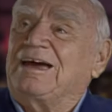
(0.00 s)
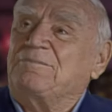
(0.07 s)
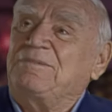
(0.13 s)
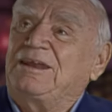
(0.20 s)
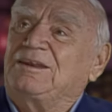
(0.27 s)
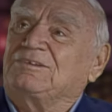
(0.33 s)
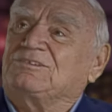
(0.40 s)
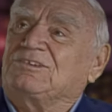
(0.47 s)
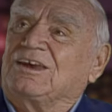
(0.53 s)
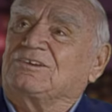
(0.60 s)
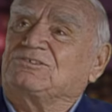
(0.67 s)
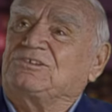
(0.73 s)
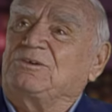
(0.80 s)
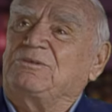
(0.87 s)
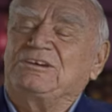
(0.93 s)
I made a
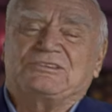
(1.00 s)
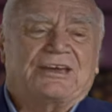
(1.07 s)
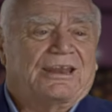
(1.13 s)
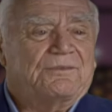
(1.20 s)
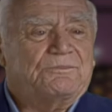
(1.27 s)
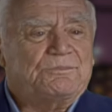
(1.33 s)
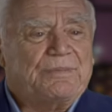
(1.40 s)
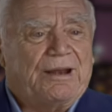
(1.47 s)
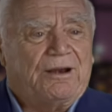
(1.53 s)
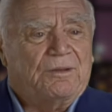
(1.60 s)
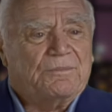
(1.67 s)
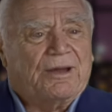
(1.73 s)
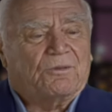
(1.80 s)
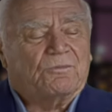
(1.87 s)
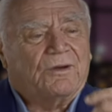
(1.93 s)
series out of
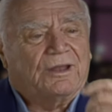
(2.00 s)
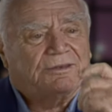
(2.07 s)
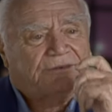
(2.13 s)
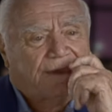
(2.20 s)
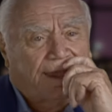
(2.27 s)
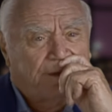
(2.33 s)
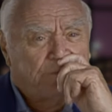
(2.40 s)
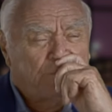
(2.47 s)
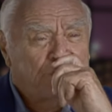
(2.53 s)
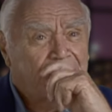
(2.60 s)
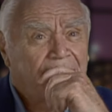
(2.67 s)
Paramount one time.